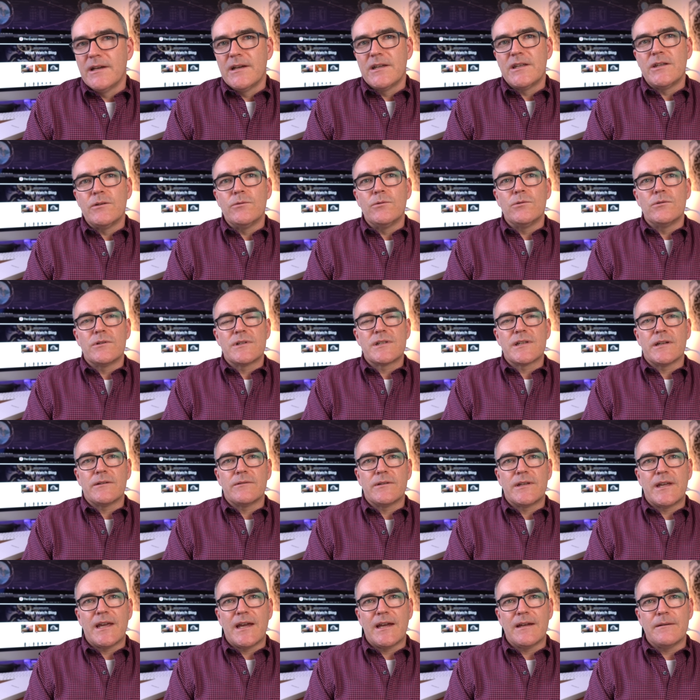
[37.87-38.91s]
you also
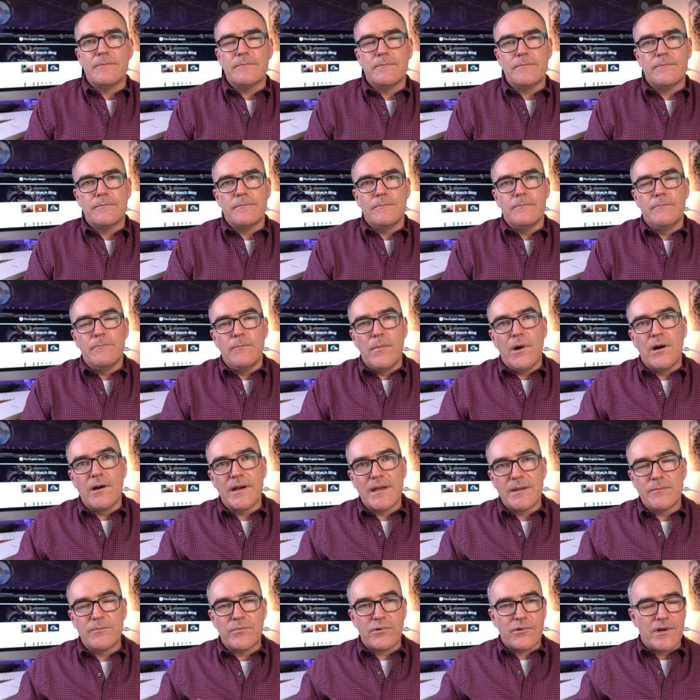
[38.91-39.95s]
get my
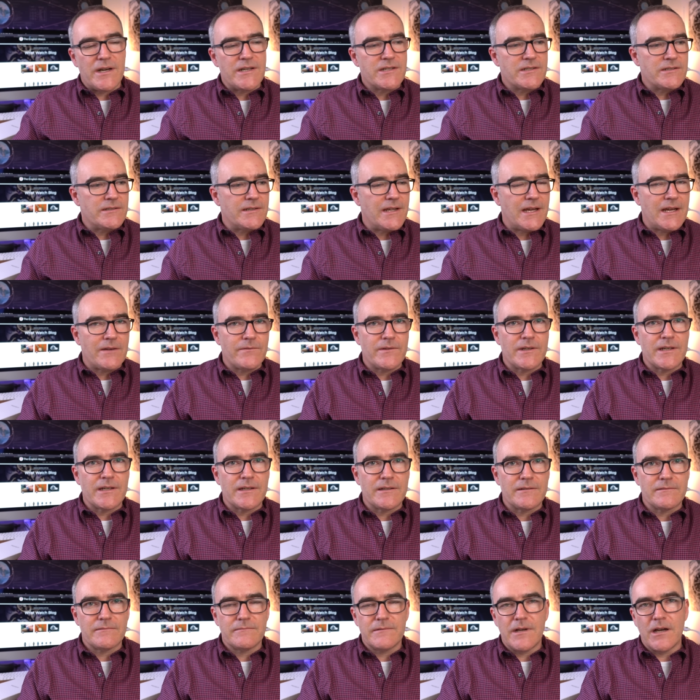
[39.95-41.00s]
impression
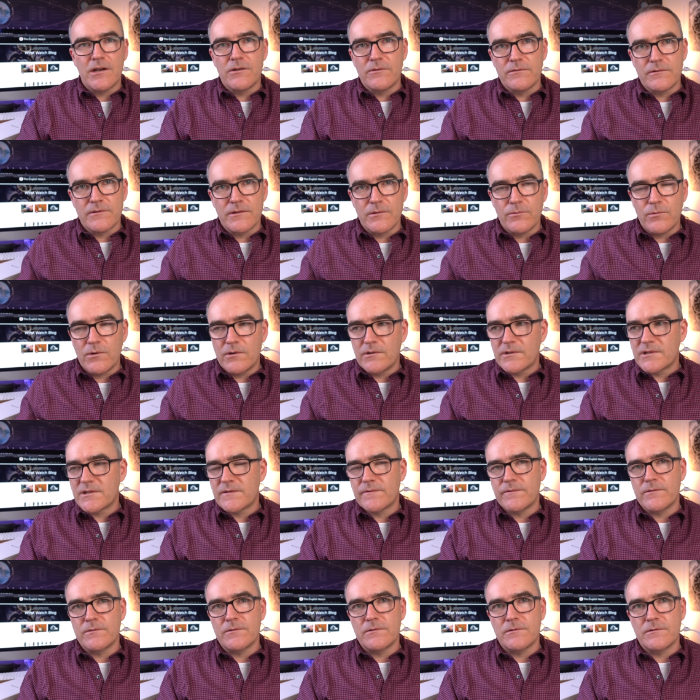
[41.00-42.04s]
having owned the watch
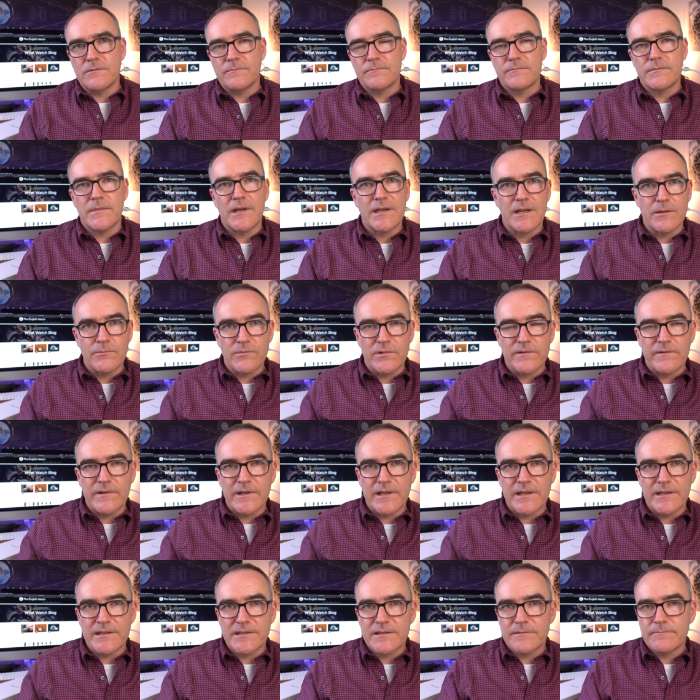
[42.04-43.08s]
for a number of
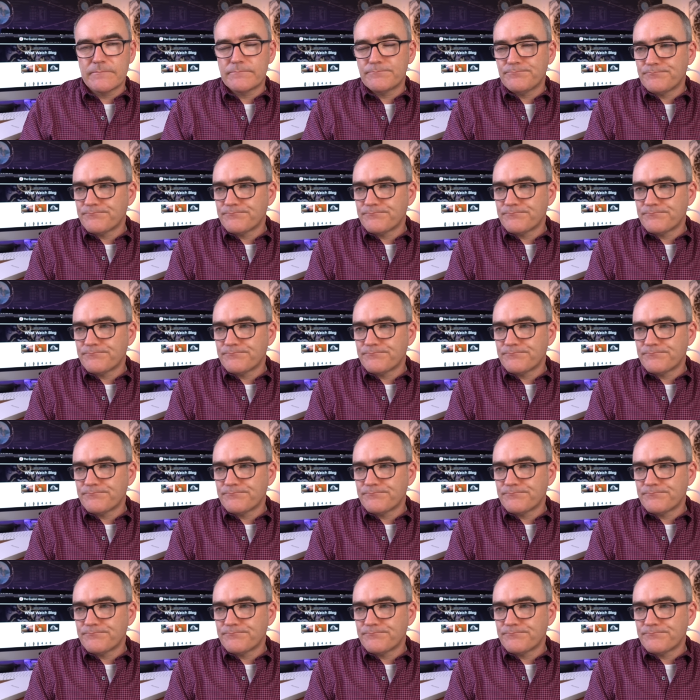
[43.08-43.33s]
years,